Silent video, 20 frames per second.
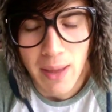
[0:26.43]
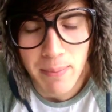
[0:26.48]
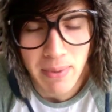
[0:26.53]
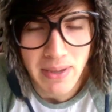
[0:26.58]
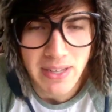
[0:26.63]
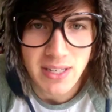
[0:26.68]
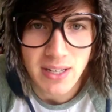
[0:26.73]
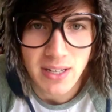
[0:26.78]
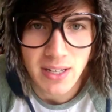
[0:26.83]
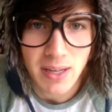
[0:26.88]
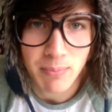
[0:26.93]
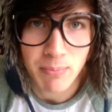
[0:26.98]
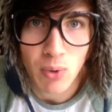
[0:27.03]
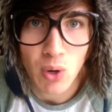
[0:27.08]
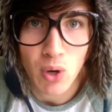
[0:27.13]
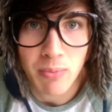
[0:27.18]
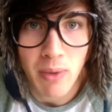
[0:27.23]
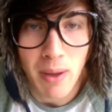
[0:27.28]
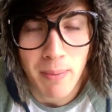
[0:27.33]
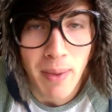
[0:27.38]
I basically
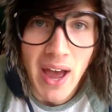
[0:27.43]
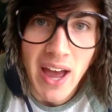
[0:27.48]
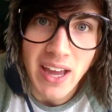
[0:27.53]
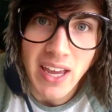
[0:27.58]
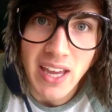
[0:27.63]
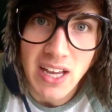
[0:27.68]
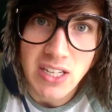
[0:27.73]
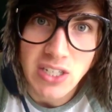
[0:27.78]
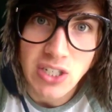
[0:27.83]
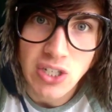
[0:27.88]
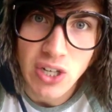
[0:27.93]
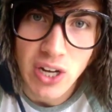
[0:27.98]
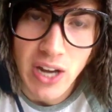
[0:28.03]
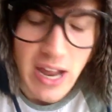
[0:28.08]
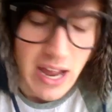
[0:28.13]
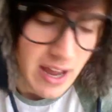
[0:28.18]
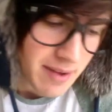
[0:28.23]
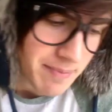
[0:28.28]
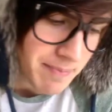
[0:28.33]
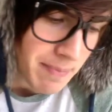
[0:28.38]
broke my back
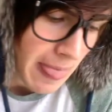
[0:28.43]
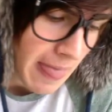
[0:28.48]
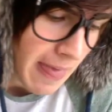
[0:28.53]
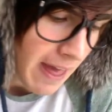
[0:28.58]
yesterday.